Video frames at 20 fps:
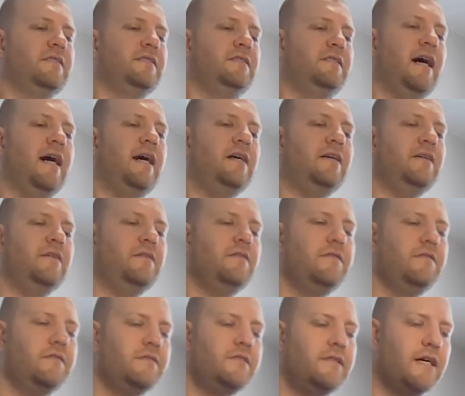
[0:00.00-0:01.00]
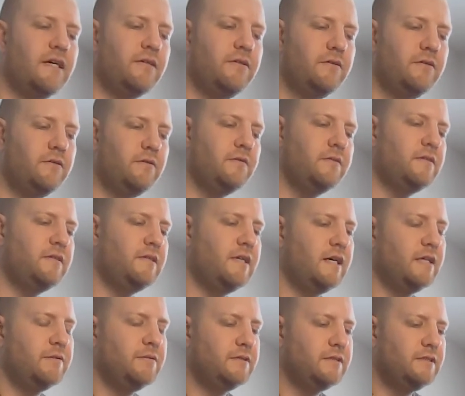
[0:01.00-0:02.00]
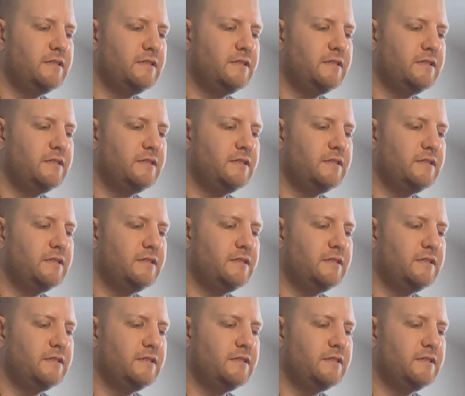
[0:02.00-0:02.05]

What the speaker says: Daguru daguru dagur